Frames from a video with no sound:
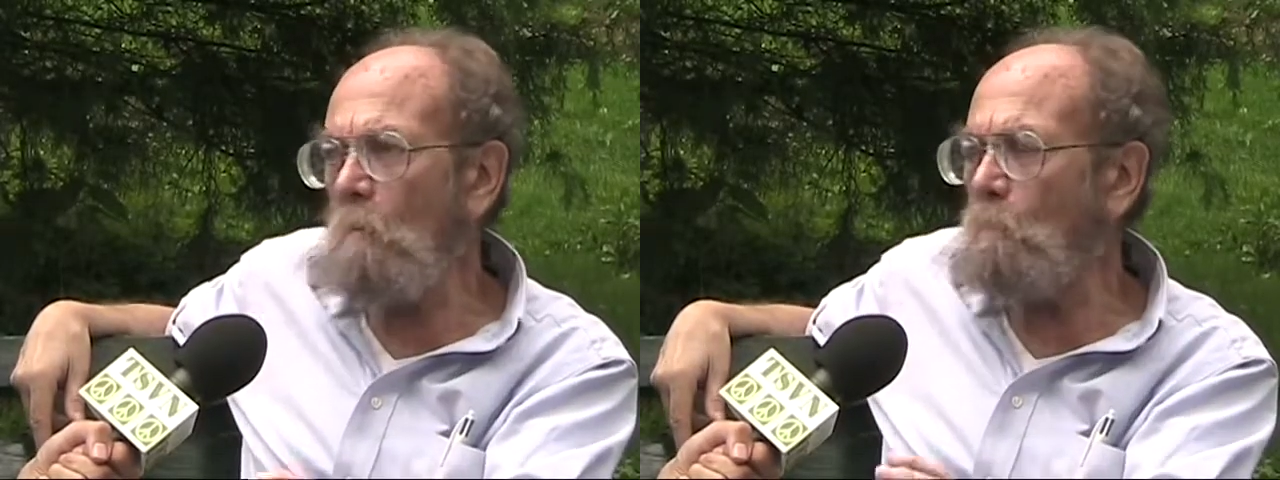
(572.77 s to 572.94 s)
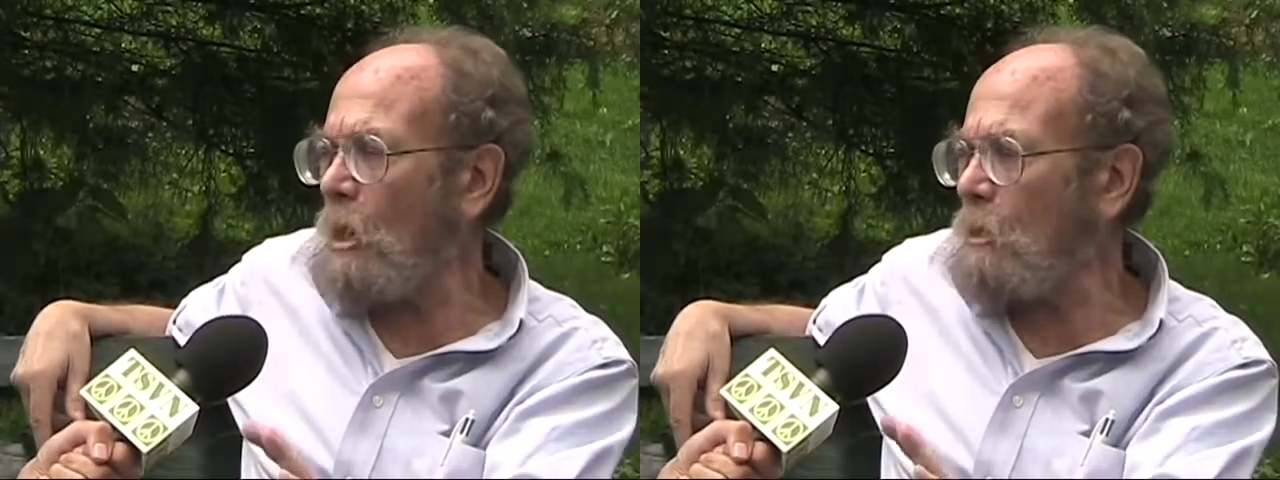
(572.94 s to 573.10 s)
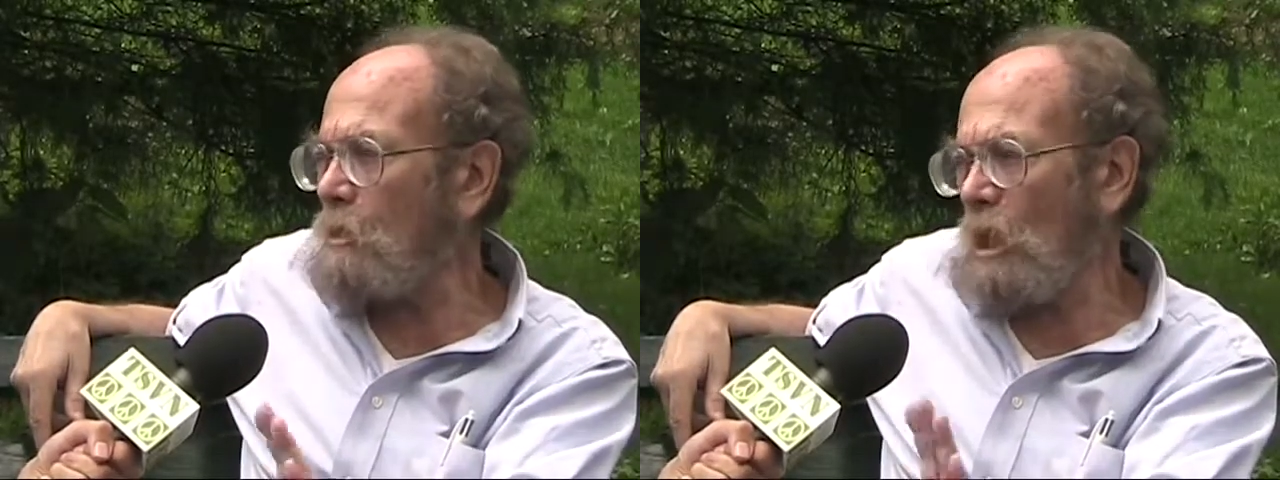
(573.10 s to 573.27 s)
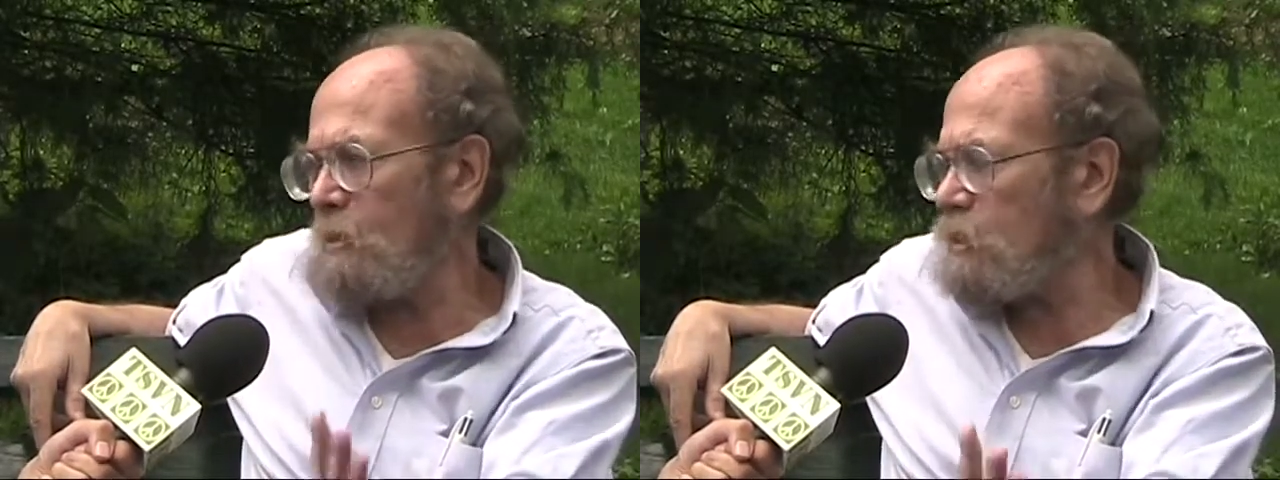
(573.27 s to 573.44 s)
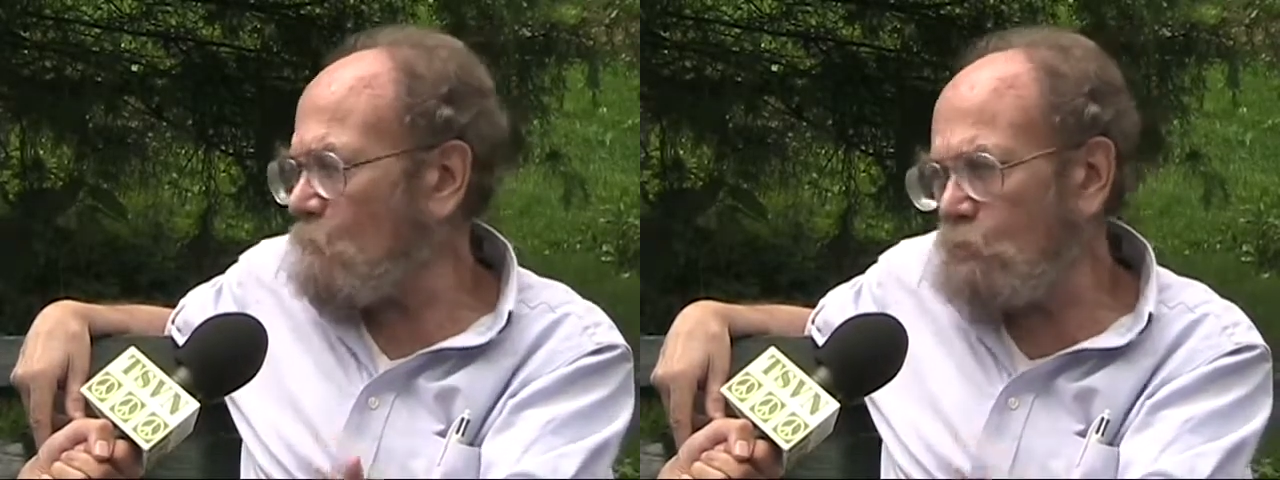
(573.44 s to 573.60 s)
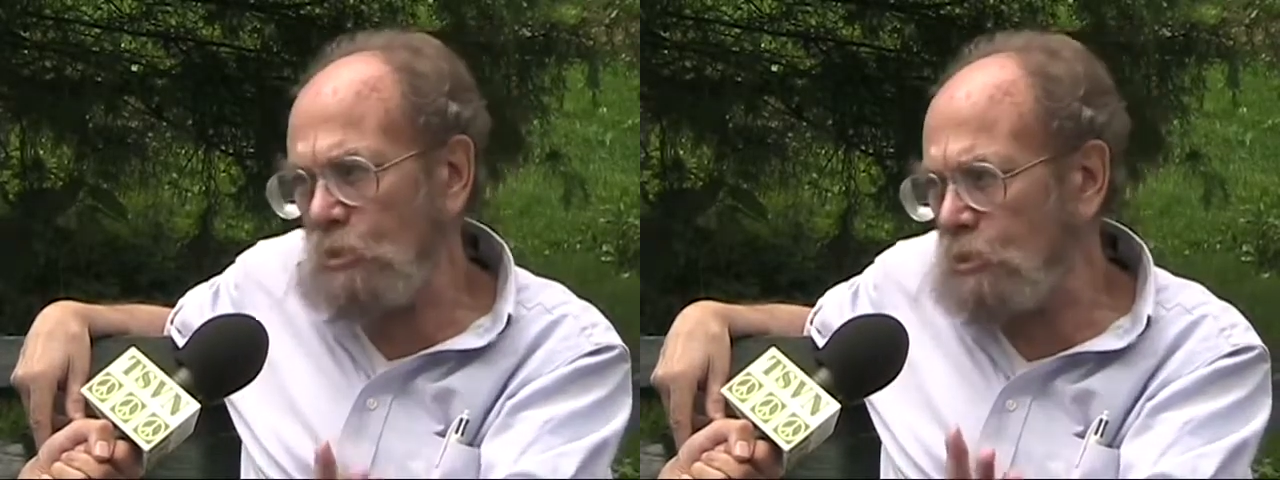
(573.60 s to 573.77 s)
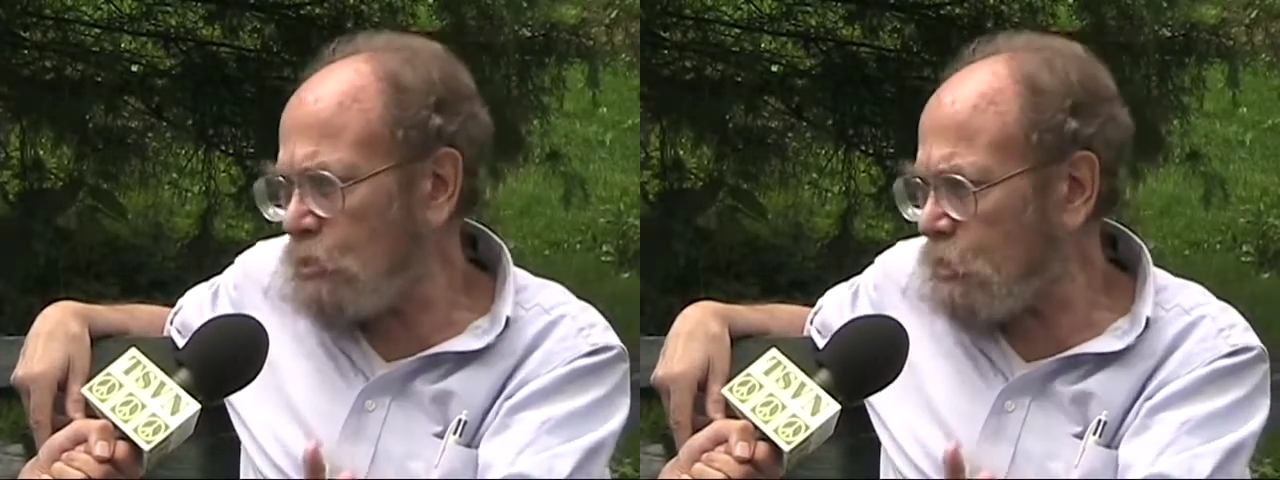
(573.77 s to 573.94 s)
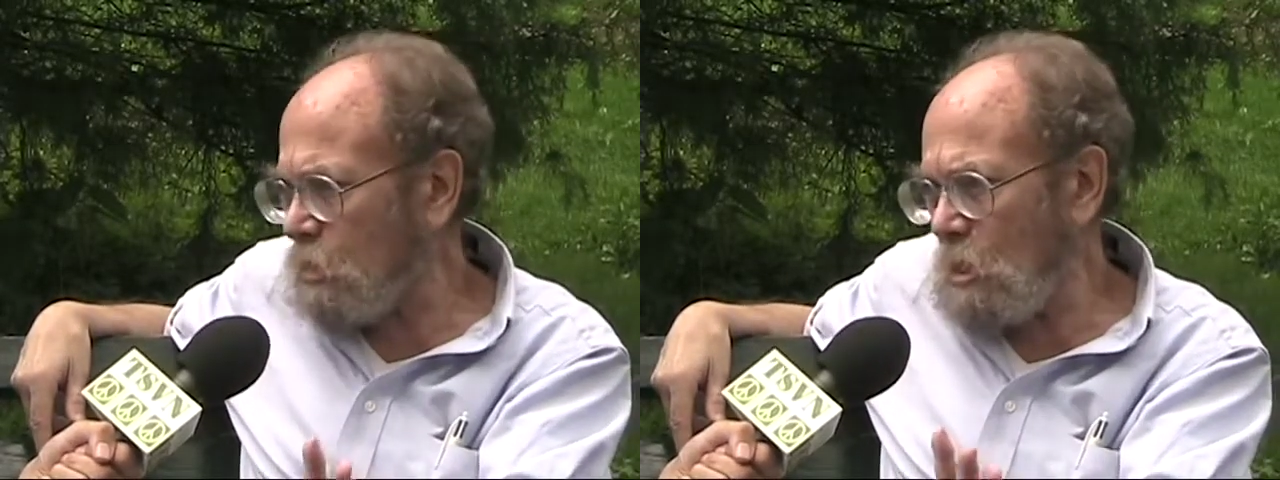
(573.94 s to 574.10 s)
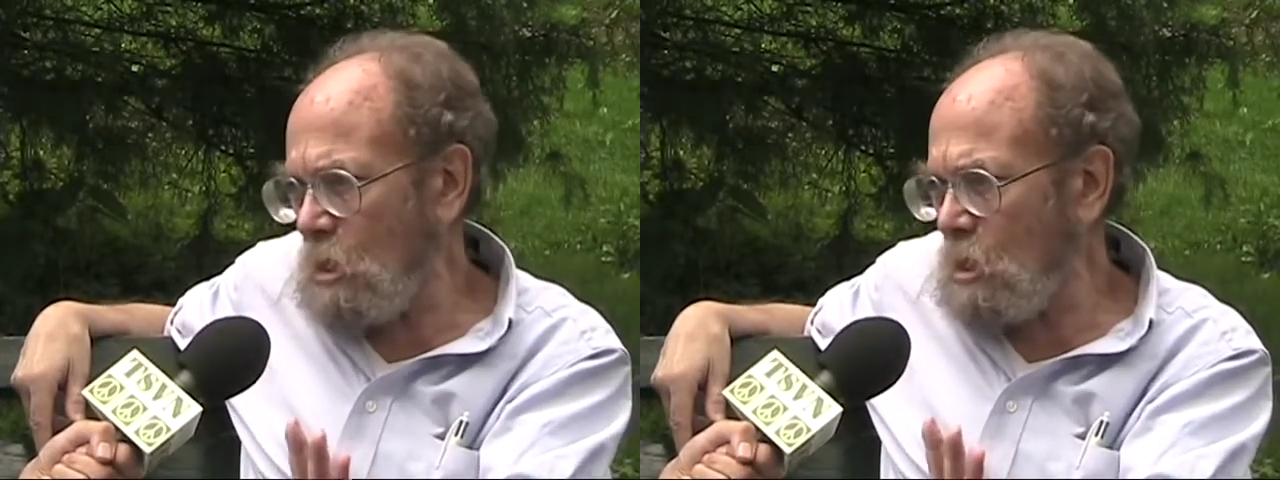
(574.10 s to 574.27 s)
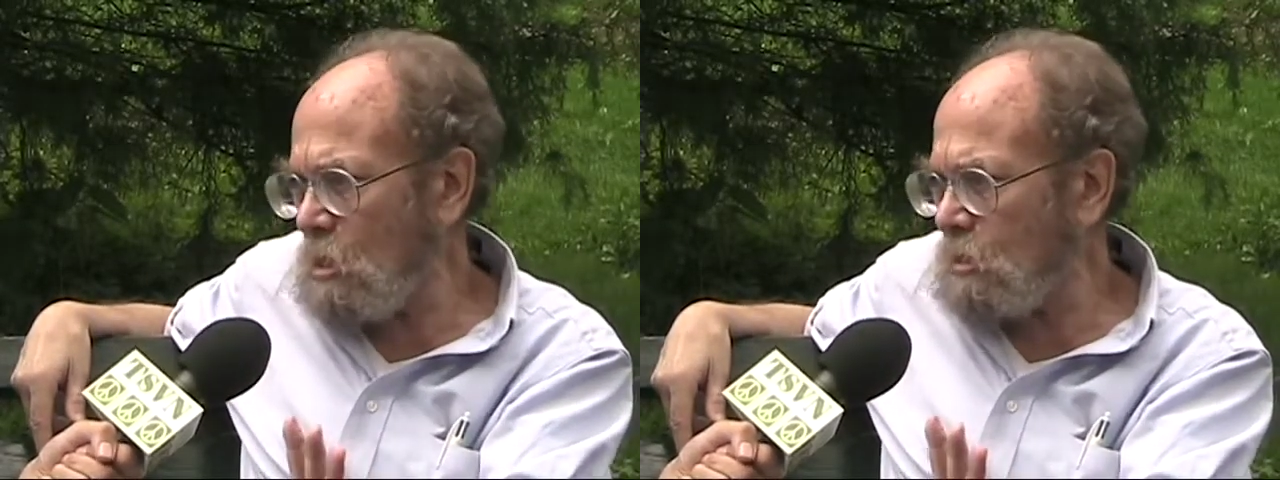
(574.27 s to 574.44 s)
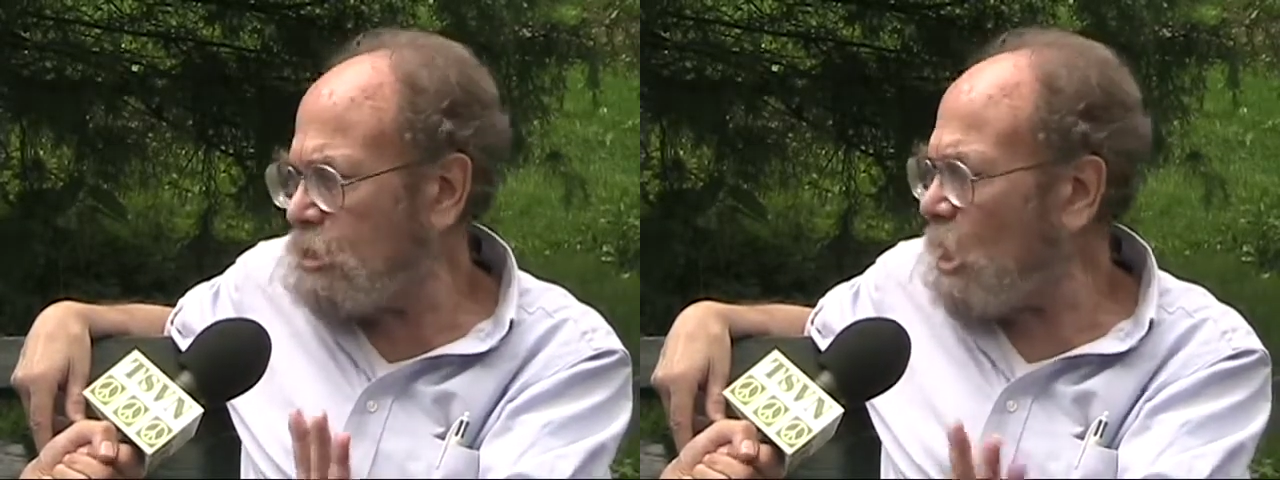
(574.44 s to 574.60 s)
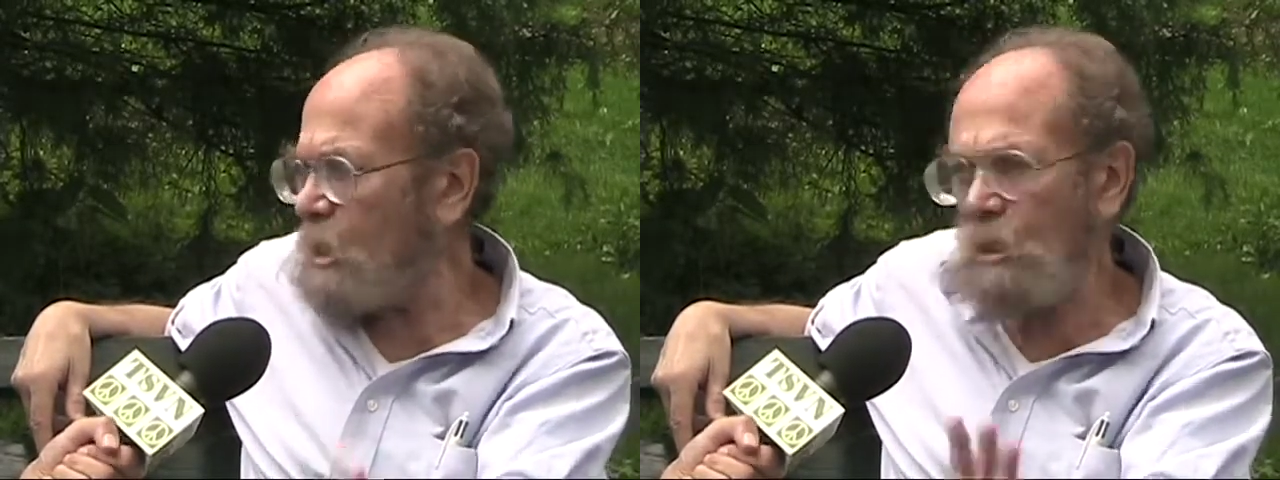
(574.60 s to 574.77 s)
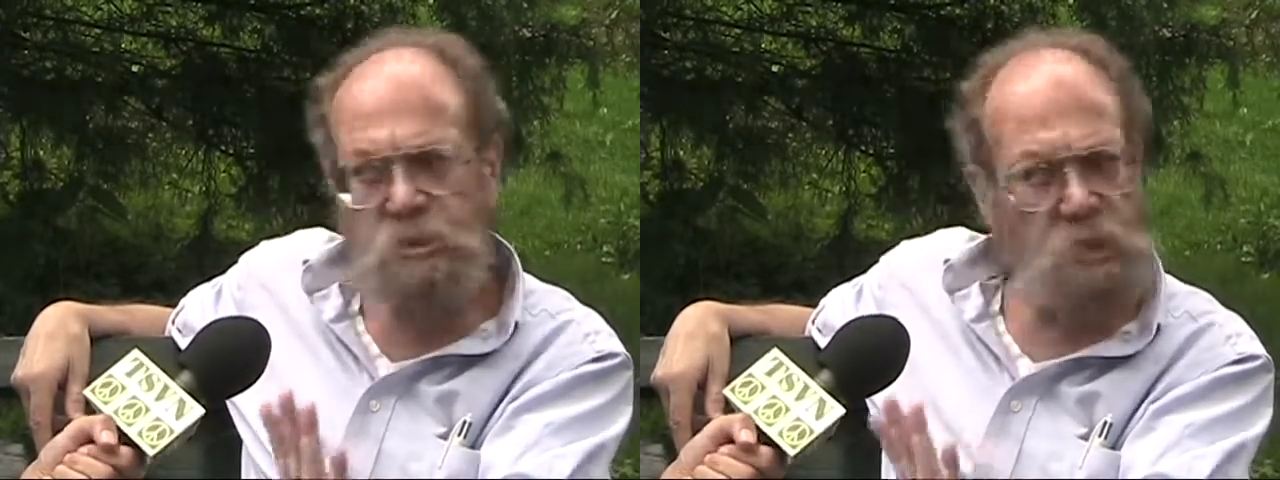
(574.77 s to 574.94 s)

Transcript: but like the British Zionists